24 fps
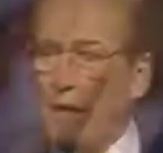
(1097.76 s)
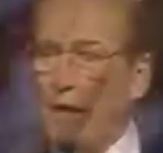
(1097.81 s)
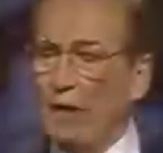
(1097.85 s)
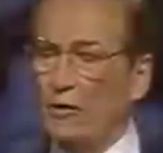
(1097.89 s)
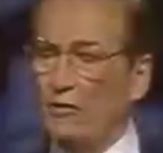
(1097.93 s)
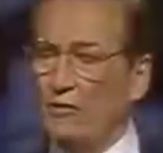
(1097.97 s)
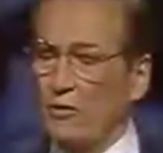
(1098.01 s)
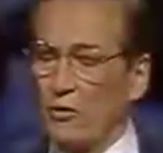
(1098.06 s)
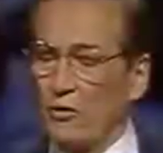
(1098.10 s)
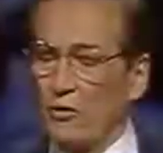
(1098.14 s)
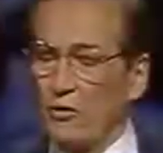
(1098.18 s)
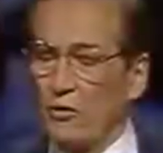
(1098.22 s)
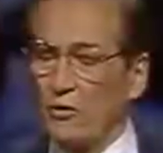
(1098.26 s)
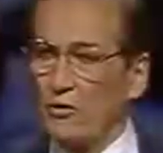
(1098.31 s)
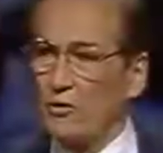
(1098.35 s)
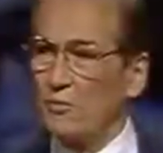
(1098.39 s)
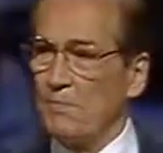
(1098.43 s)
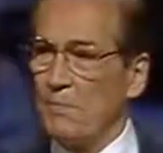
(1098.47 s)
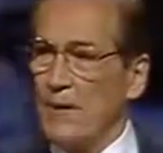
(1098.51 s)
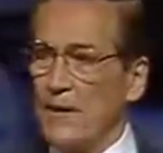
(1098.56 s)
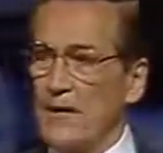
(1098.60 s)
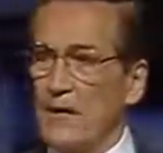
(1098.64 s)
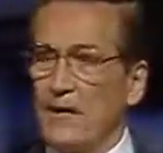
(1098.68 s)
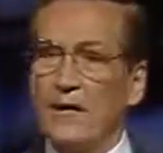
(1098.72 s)
I told
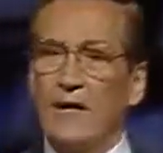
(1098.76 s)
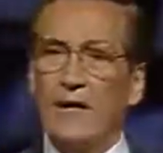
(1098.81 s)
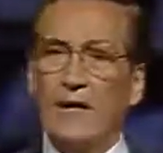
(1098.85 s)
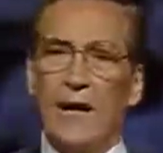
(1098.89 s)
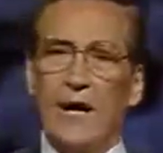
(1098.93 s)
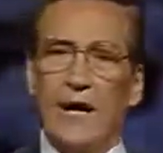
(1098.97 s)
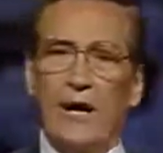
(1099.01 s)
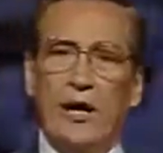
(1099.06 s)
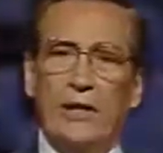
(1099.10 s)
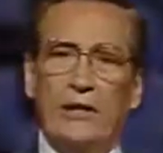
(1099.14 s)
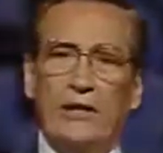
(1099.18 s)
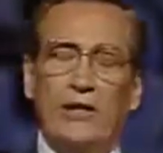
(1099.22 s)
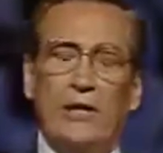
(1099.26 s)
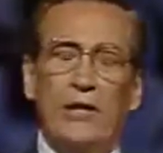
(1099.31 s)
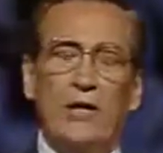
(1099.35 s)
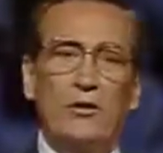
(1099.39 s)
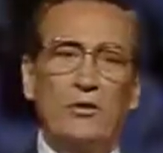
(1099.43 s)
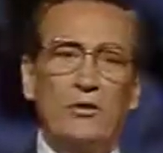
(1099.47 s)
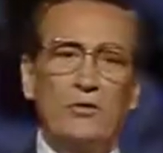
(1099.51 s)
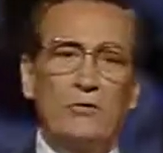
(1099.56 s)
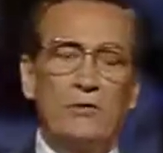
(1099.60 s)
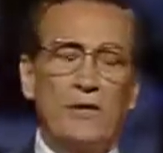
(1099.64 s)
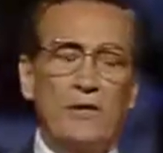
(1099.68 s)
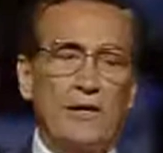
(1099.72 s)
those men, and I tell
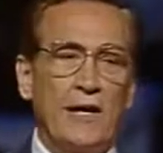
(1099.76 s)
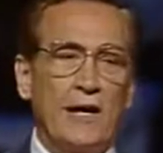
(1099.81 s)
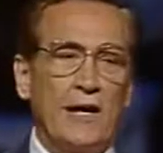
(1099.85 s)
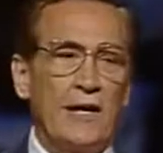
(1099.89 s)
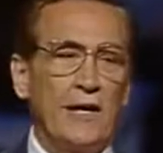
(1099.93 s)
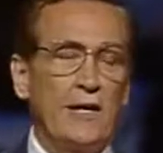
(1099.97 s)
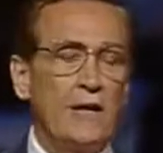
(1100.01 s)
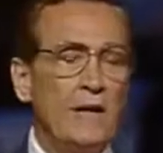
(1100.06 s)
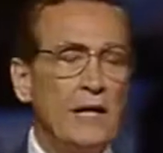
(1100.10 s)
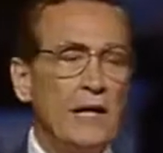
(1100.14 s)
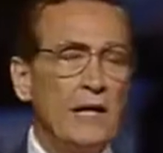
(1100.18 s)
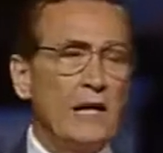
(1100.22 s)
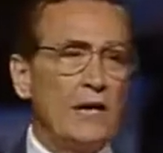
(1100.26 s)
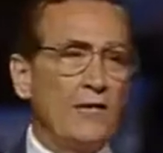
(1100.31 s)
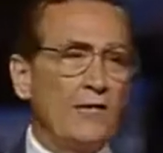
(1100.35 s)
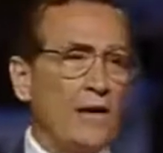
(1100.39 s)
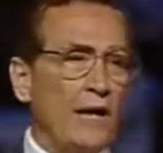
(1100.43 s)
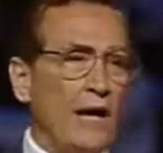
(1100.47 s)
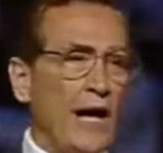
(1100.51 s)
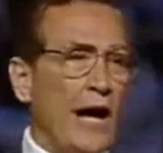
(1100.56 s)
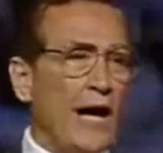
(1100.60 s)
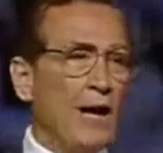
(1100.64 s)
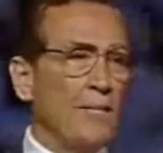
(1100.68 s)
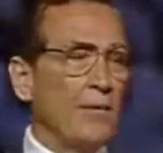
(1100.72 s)
you today,
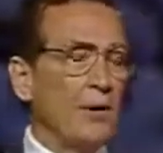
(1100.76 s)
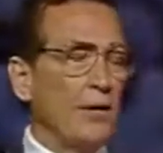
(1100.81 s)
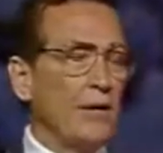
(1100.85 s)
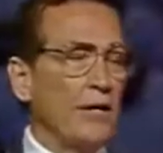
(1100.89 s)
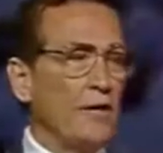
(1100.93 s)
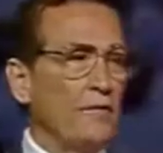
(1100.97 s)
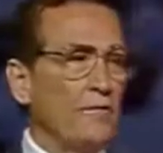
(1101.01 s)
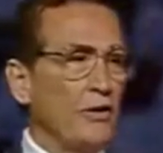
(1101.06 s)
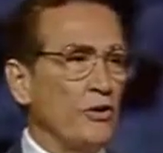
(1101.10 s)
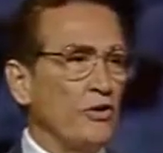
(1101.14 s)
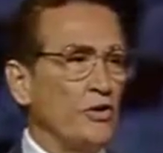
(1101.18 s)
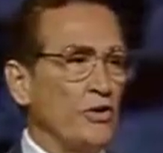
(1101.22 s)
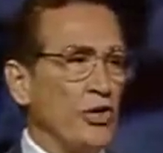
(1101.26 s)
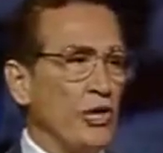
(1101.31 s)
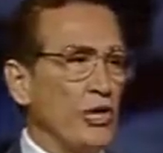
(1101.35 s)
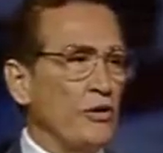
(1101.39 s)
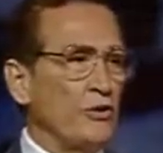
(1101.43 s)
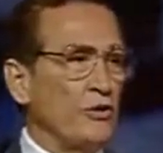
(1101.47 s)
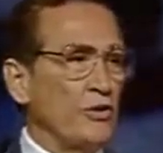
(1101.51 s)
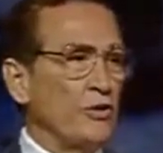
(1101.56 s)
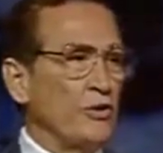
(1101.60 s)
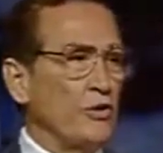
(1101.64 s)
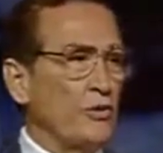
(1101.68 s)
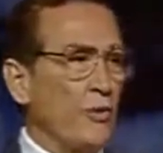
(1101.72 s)
that I believe in
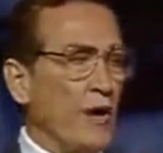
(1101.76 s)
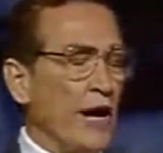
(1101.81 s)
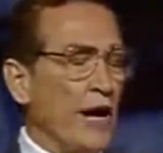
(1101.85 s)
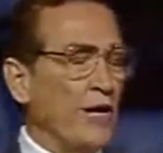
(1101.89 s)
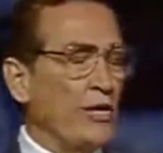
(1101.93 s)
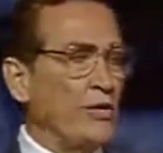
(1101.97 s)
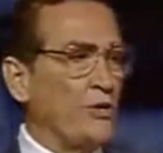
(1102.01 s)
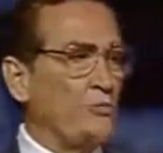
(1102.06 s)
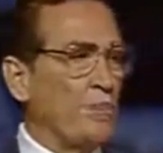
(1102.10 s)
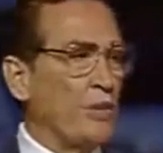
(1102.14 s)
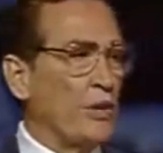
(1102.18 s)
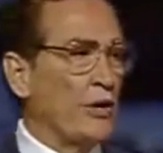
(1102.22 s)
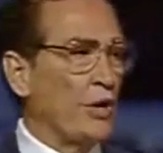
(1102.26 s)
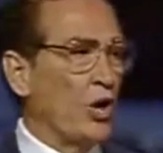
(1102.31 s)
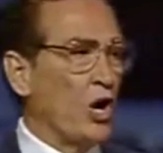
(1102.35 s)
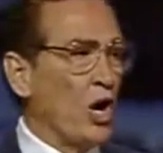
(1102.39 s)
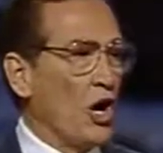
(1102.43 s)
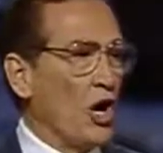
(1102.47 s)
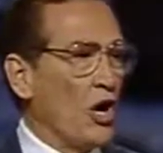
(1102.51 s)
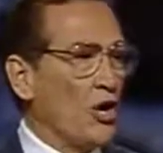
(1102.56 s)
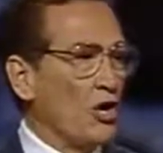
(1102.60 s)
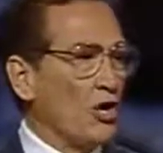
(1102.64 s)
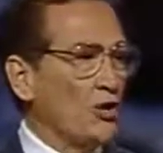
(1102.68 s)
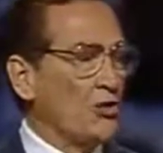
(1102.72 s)
Jesus Christ
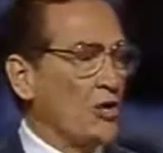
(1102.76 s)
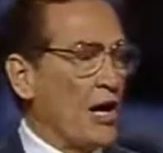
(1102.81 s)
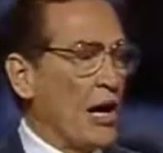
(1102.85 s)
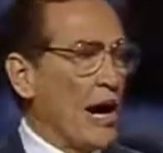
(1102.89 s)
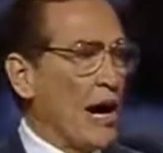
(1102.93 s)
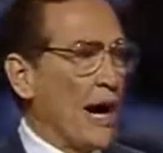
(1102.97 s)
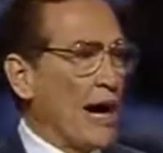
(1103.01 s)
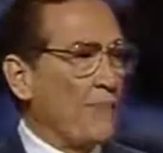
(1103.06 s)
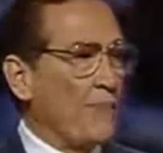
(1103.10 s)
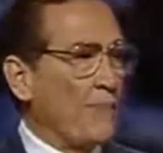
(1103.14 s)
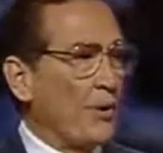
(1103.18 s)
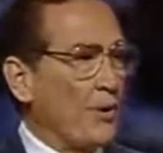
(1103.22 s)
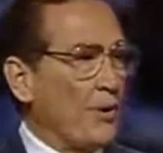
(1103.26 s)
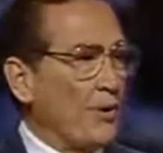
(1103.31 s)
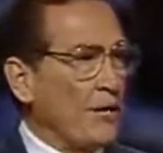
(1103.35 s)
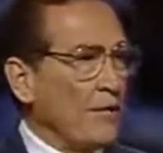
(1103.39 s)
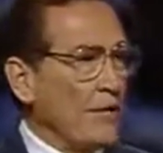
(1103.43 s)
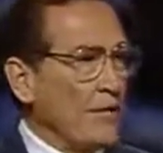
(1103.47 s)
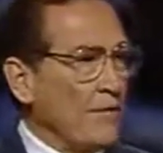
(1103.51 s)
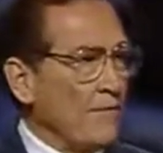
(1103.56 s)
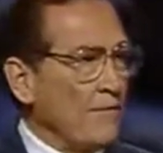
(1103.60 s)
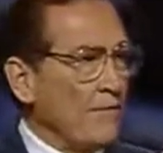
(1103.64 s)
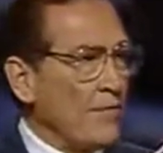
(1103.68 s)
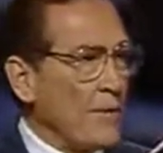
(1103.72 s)
because I
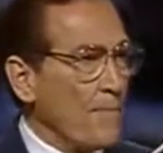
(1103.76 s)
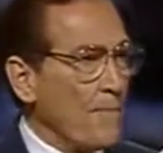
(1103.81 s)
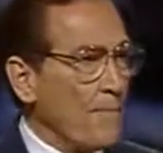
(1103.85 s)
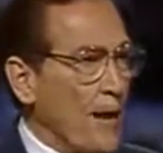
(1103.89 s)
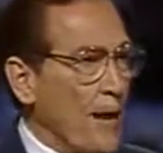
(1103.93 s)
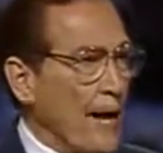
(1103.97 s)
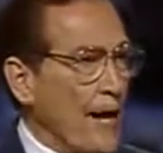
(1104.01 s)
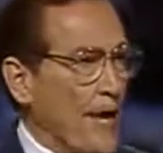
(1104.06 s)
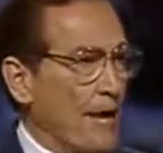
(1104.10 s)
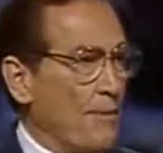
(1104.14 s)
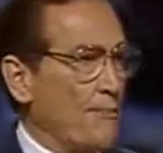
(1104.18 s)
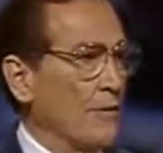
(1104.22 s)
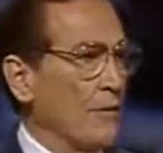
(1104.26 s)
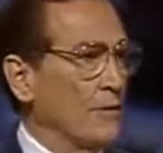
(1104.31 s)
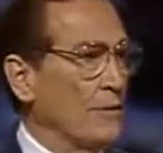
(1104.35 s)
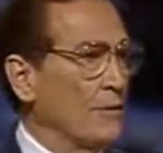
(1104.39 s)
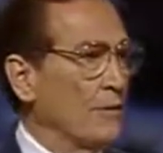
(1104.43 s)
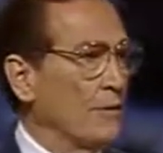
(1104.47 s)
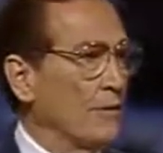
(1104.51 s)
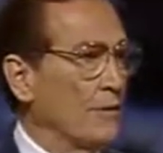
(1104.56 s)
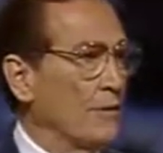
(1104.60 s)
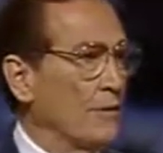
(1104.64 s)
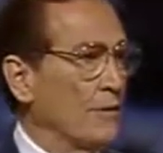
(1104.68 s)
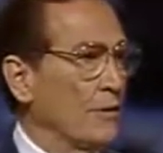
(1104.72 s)
believe the
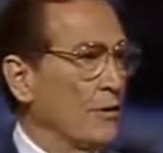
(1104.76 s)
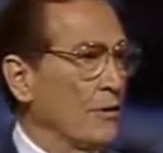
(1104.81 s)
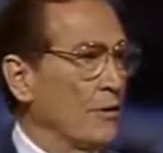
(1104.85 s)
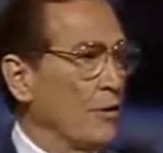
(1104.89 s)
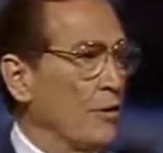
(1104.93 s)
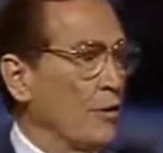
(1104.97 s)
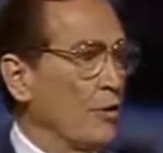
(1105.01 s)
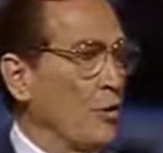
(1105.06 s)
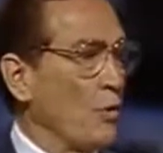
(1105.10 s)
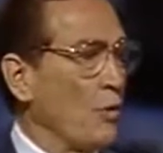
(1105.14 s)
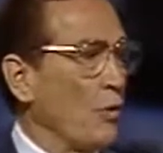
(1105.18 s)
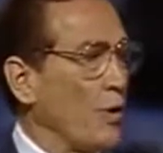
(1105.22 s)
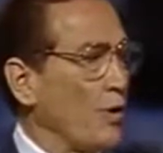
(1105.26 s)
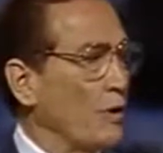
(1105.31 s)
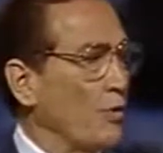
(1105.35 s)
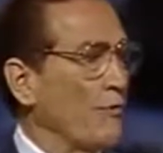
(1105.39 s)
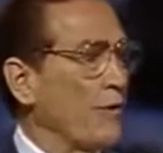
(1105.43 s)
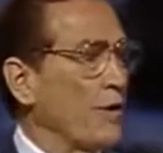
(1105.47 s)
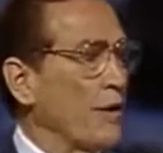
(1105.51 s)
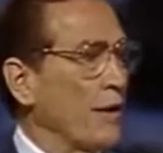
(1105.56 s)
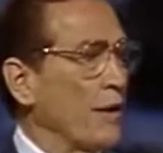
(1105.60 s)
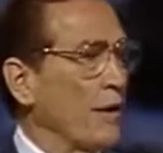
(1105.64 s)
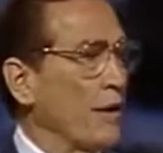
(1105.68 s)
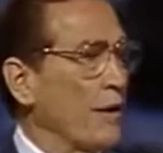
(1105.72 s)
Bible, the Word
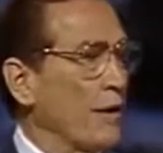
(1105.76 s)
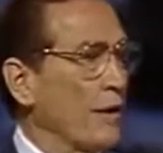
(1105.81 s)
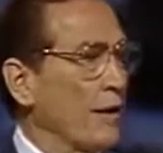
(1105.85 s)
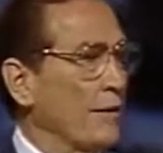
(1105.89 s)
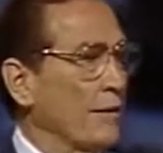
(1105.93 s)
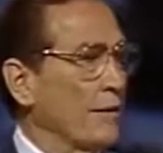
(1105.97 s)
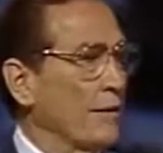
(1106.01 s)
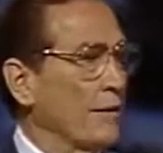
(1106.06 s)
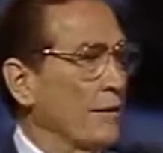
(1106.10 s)
of God.